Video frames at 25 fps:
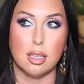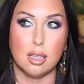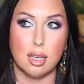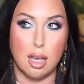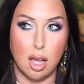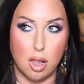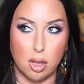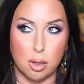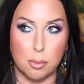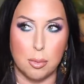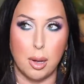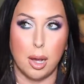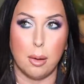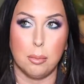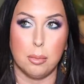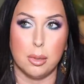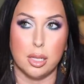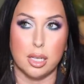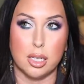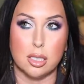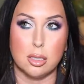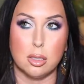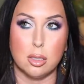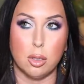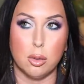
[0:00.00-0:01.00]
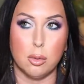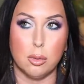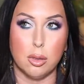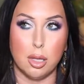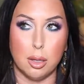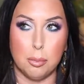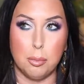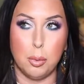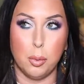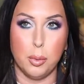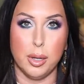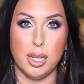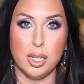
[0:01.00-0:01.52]
ColourPop
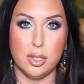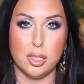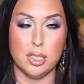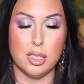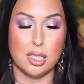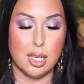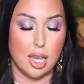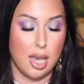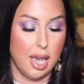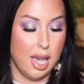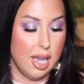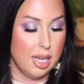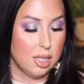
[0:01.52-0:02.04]
lip oils.